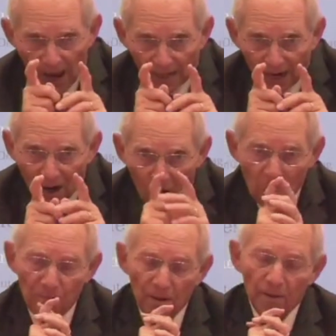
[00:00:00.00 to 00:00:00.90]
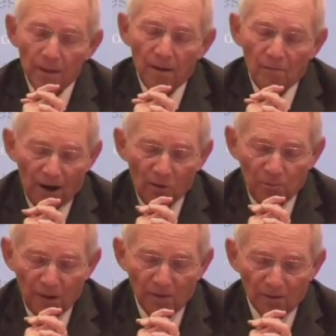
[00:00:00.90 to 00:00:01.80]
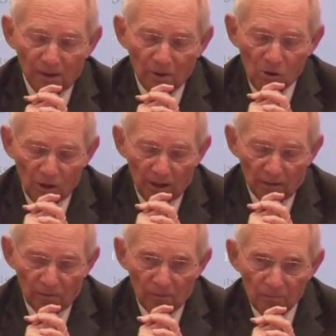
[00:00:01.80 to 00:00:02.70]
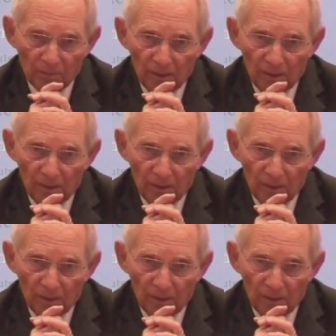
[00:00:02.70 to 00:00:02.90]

And I hope, Vice President Chinas,